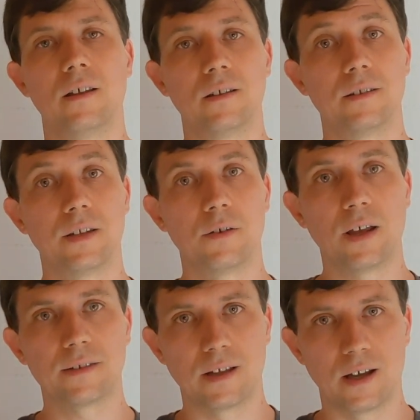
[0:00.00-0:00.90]
See you
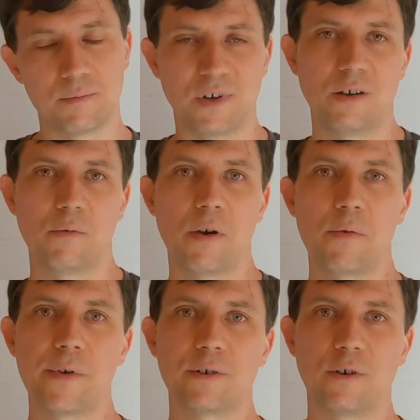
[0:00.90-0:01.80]
next time when we
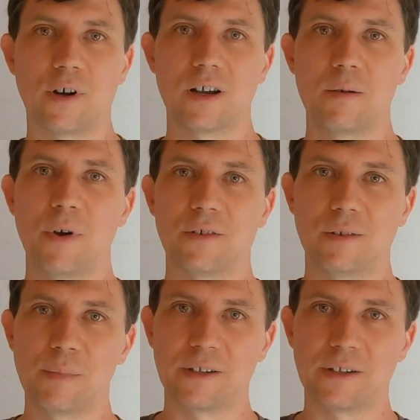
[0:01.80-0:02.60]
will talk about the build